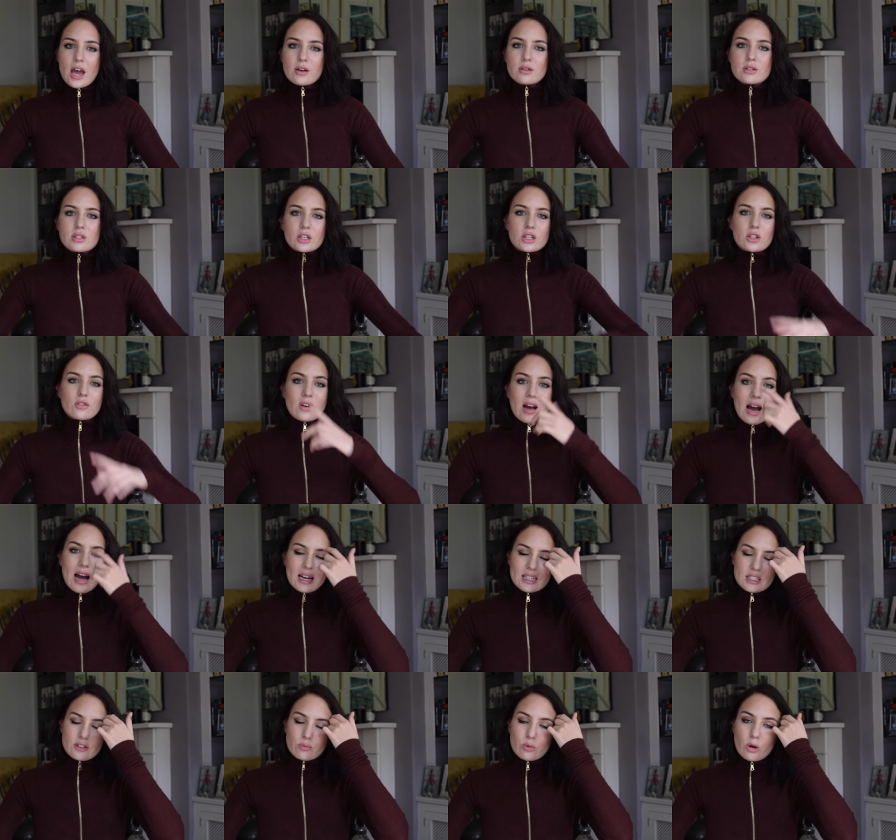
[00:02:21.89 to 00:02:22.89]
so you
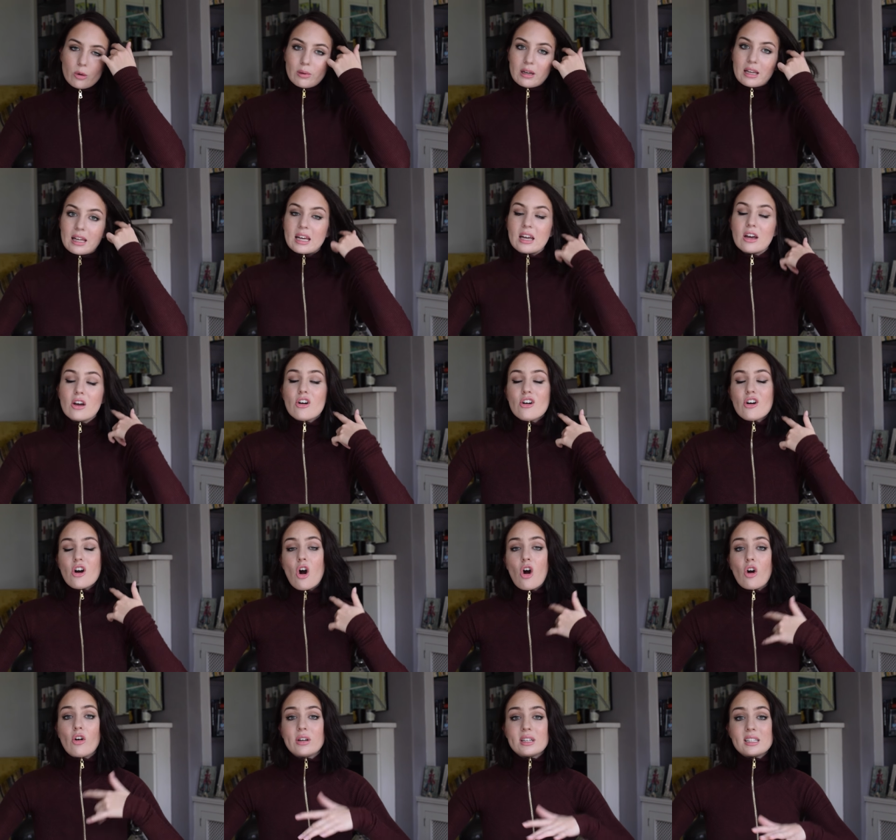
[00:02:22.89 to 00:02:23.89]
guys have probably
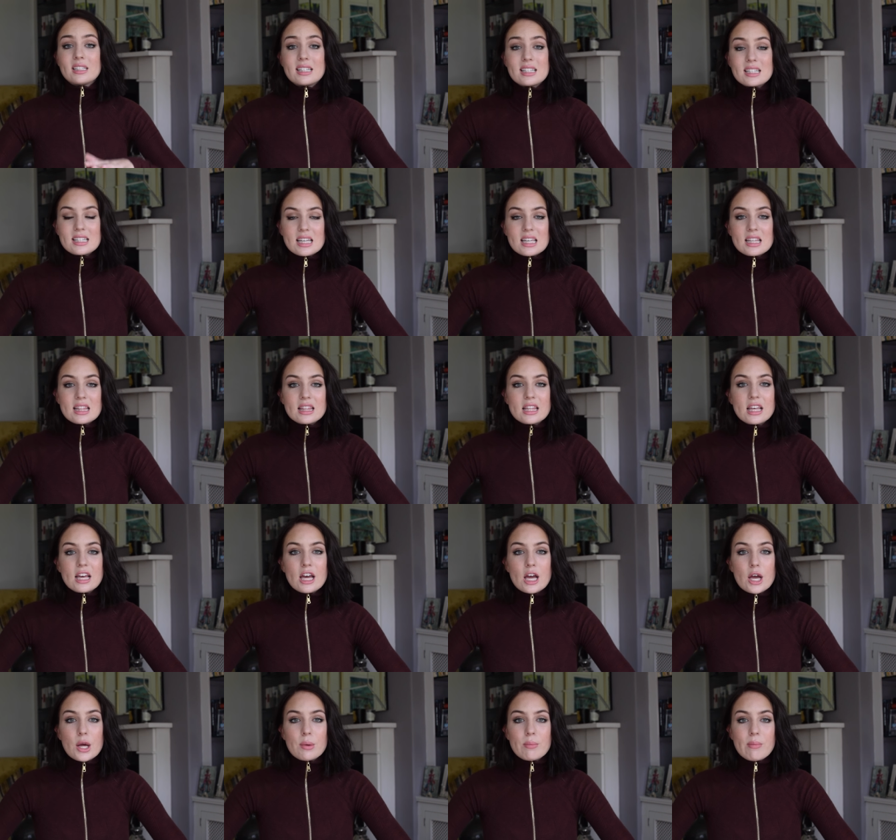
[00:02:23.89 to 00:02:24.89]
already seen them,
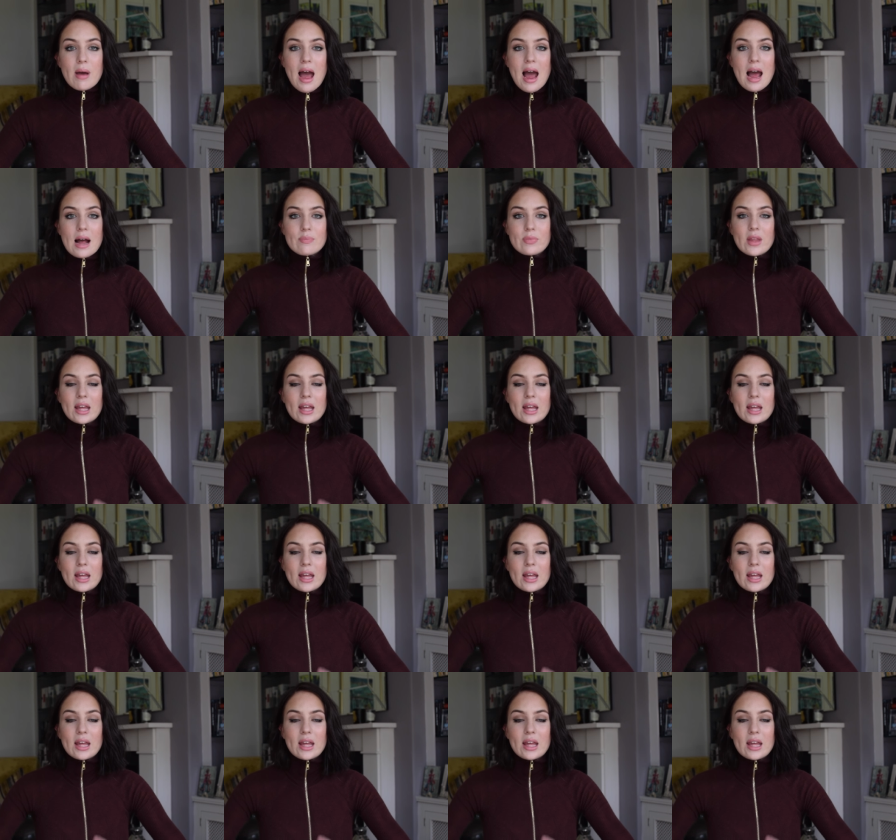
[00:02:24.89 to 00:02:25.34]
and um,